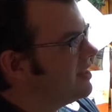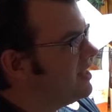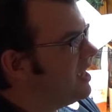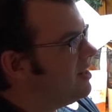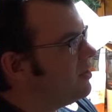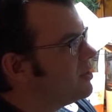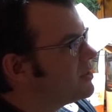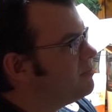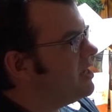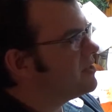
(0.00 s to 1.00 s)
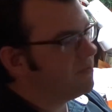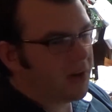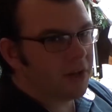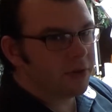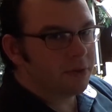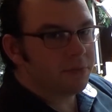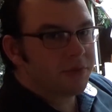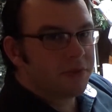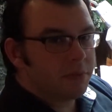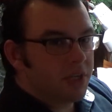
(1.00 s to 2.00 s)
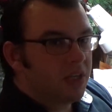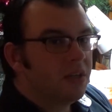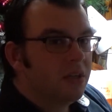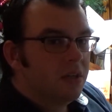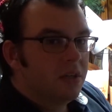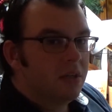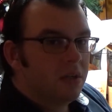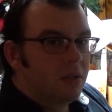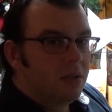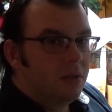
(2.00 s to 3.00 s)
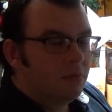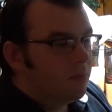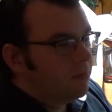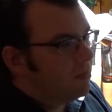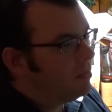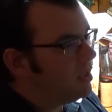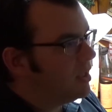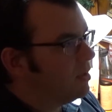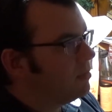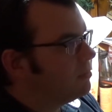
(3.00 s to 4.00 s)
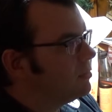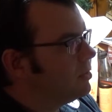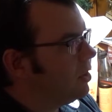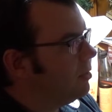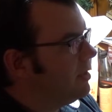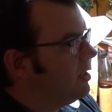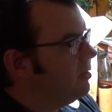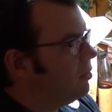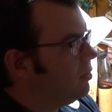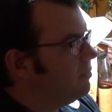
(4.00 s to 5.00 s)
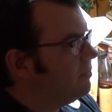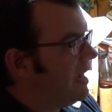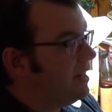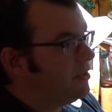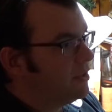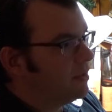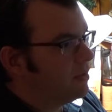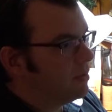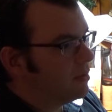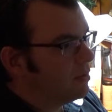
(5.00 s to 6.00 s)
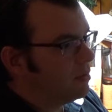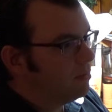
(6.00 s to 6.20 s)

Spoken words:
I don't know, it speaks volumes to me. You know, call me old-fashioned or